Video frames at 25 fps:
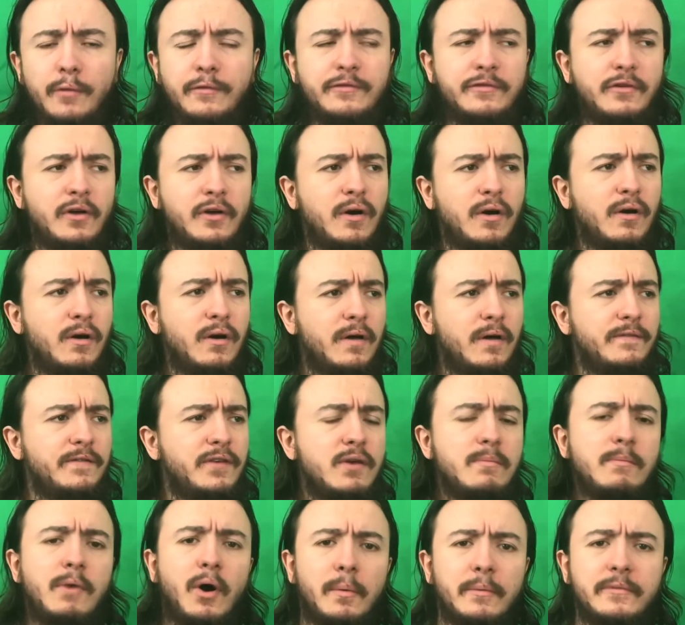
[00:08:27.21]
Also, a
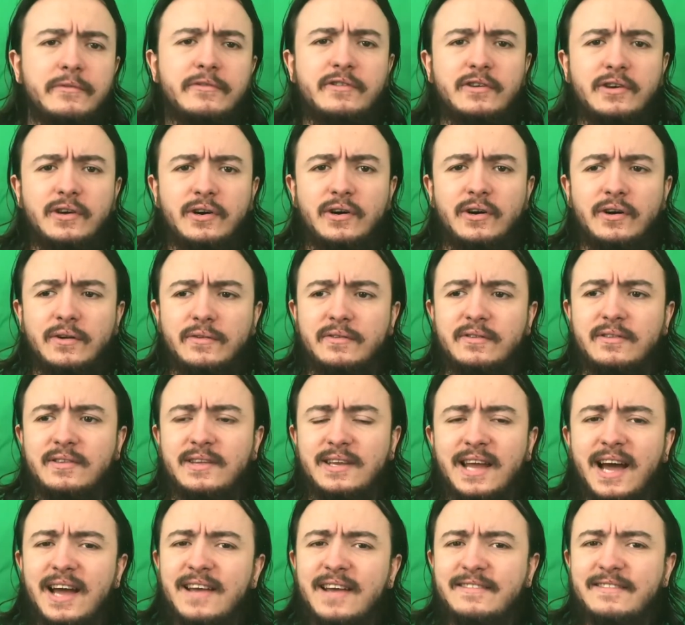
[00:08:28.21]
few moments ago,
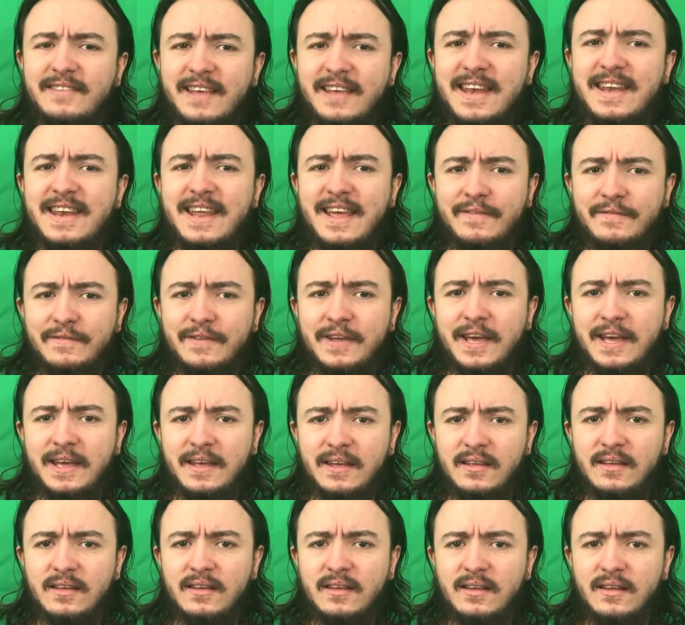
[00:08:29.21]
did I say
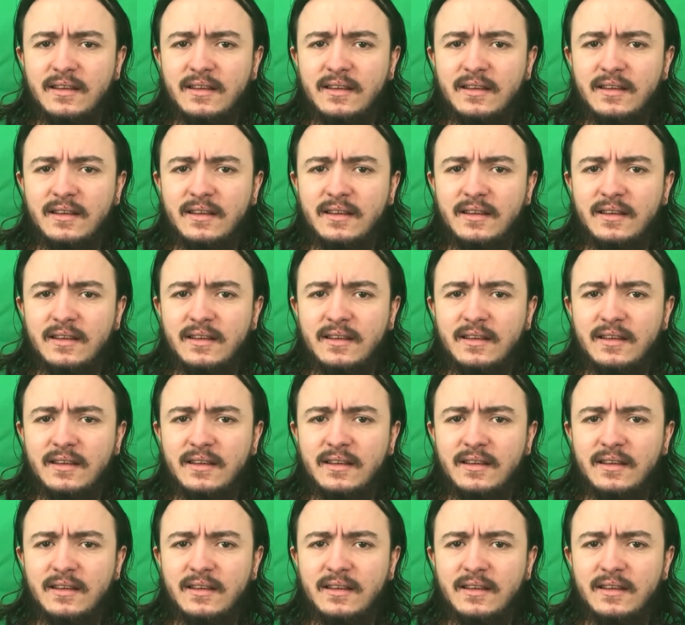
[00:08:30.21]
nifty?